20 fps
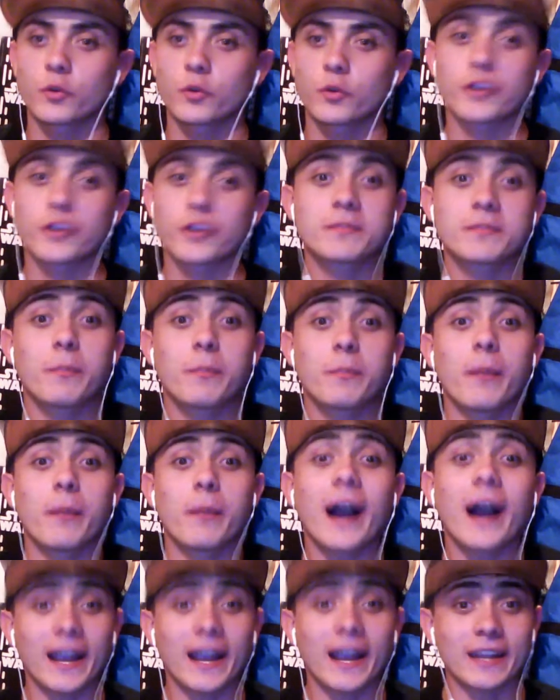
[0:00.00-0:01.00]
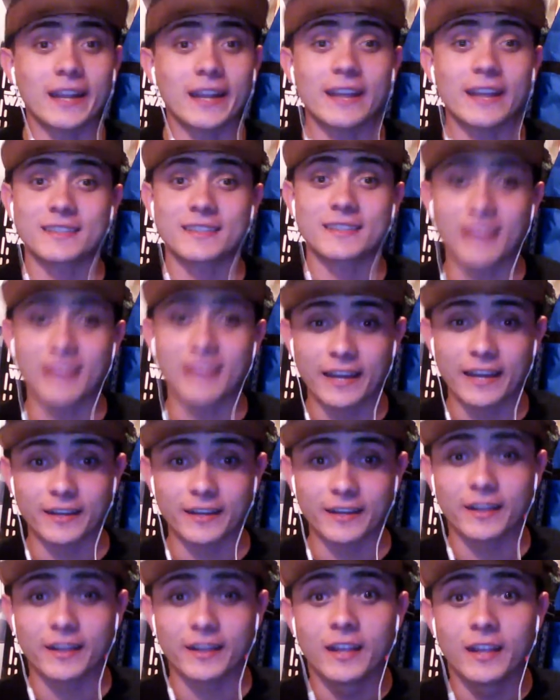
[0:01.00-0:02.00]
Chris Pine as
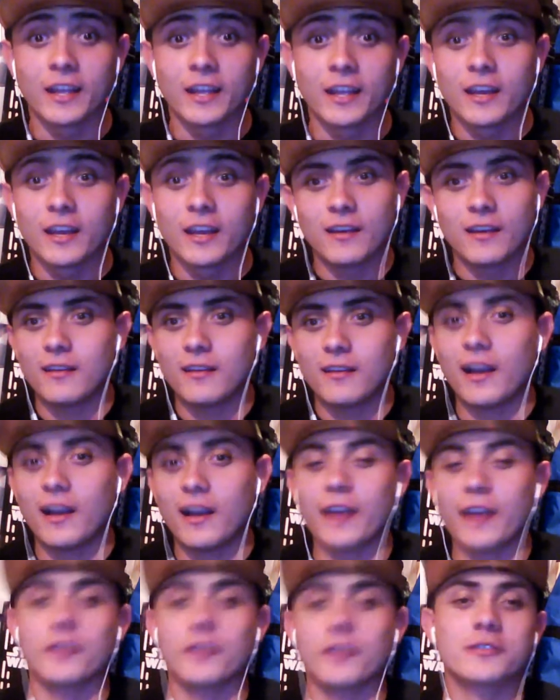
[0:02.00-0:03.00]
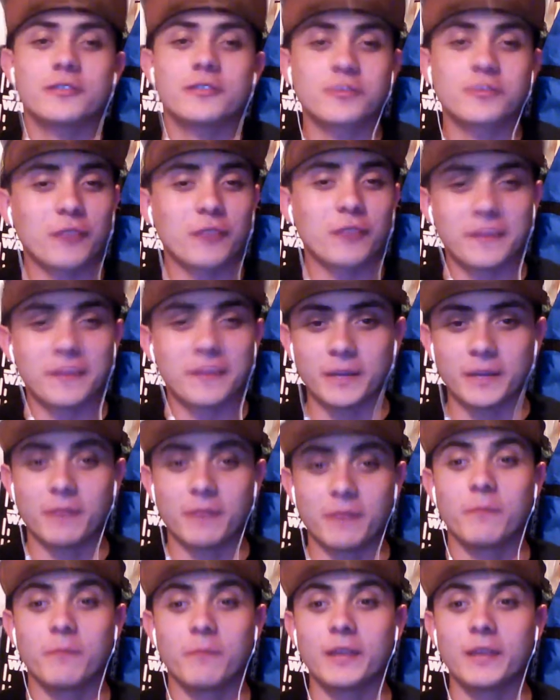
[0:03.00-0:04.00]
Aladdin. I don't know, it's just a random
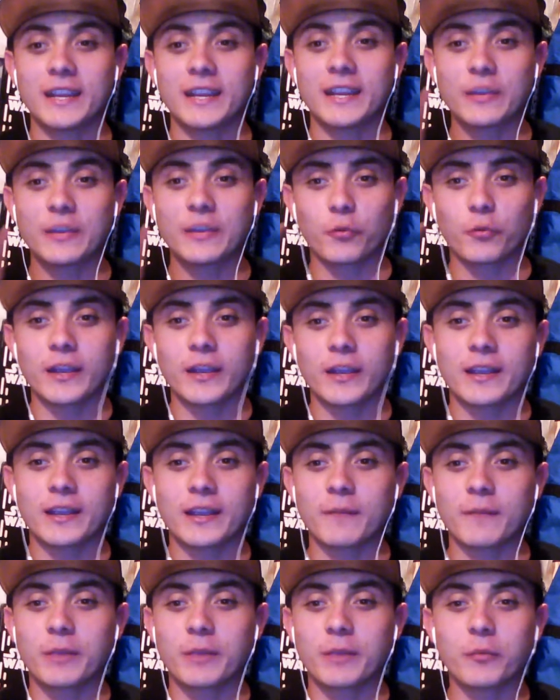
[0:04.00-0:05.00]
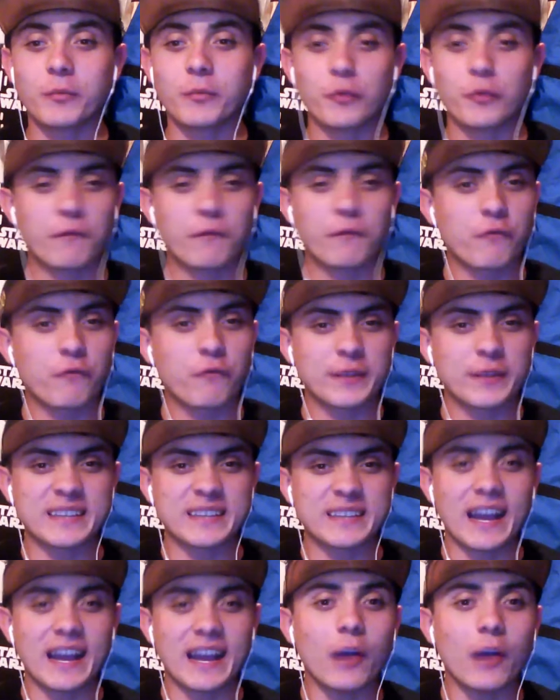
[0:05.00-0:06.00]
name. But either way, people would have
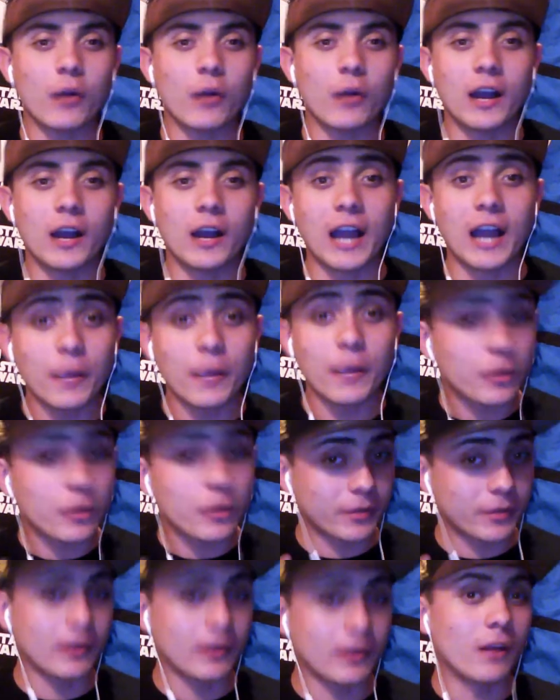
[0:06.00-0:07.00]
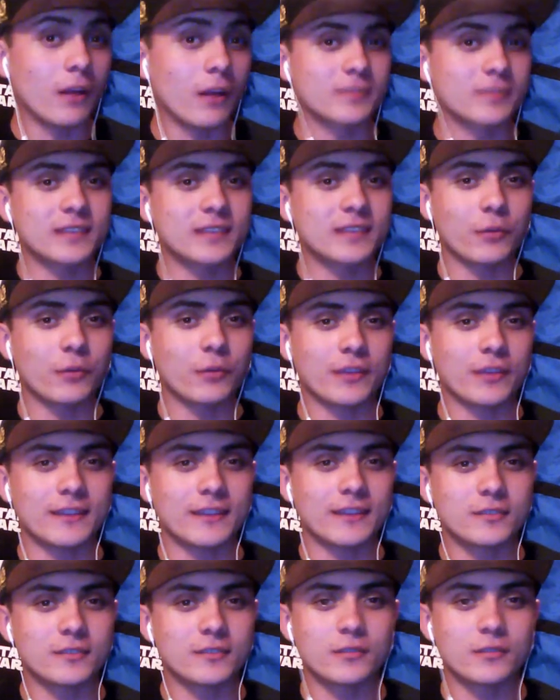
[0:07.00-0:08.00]
freaked out. I would have been upset with
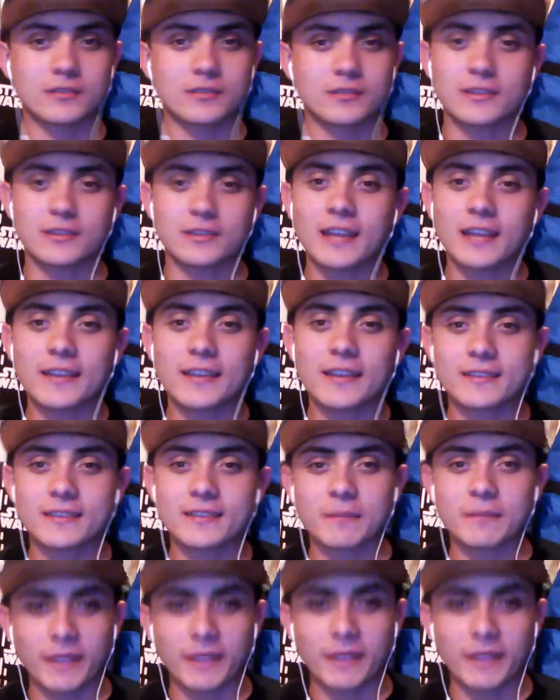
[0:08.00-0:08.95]
that too, because that doesn't